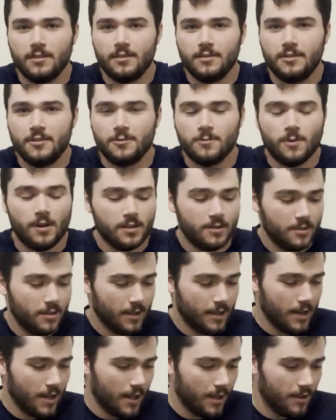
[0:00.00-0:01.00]
Just watching a
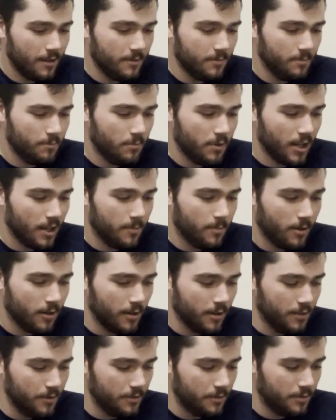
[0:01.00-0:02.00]
guy break
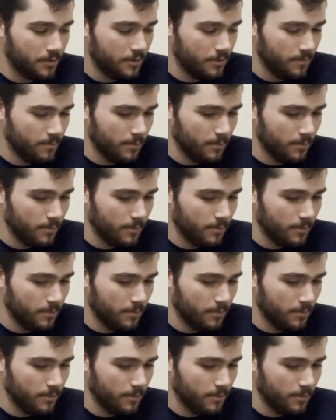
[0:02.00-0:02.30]
apart his